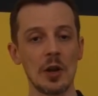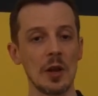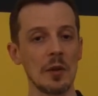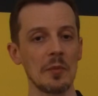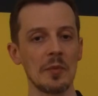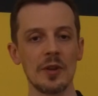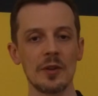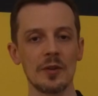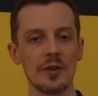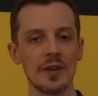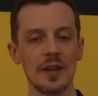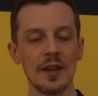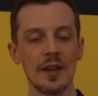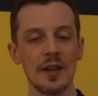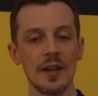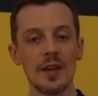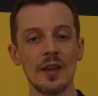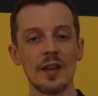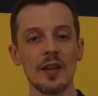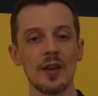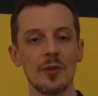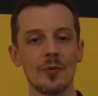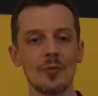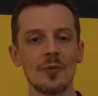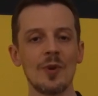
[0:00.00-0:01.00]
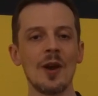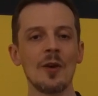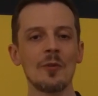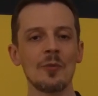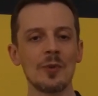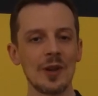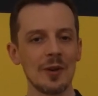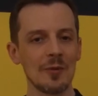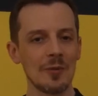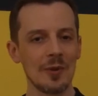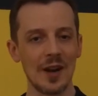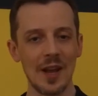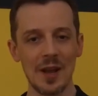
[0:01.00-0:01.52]
I mean,
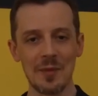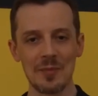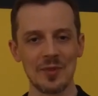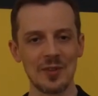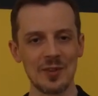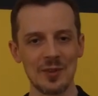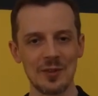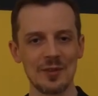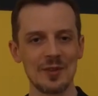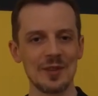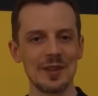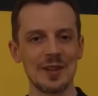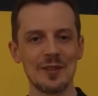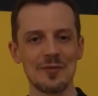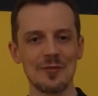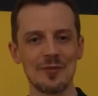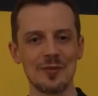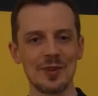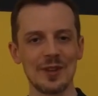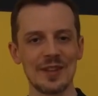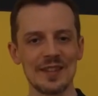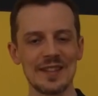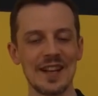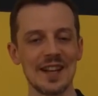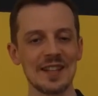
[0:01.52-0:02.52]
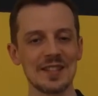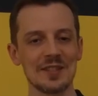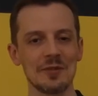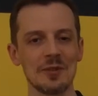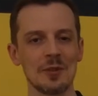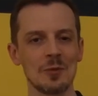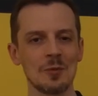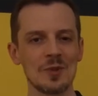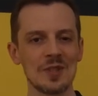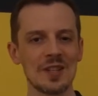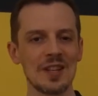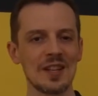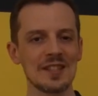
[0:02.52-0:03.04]
we were absolutely fully tanked, so
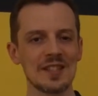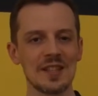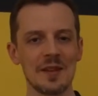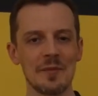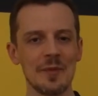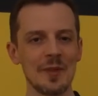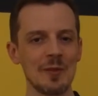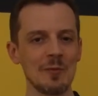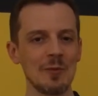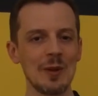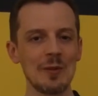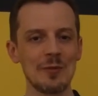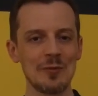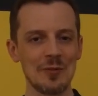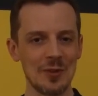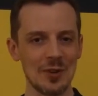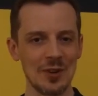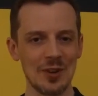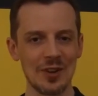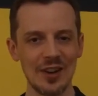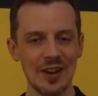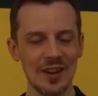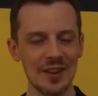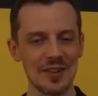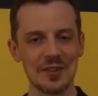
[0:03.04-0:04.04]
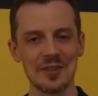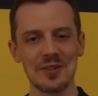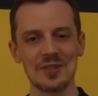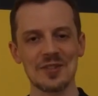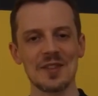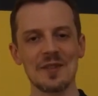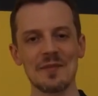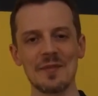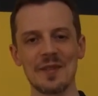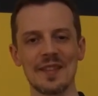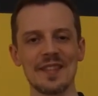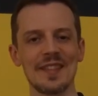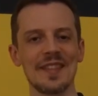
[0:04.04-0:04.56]
it was not something we forgot or
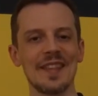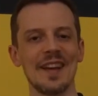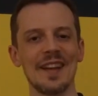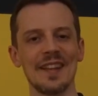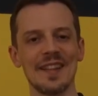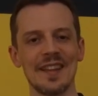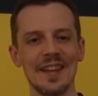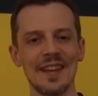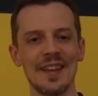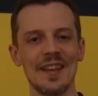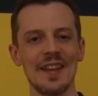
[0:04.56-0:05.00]
something that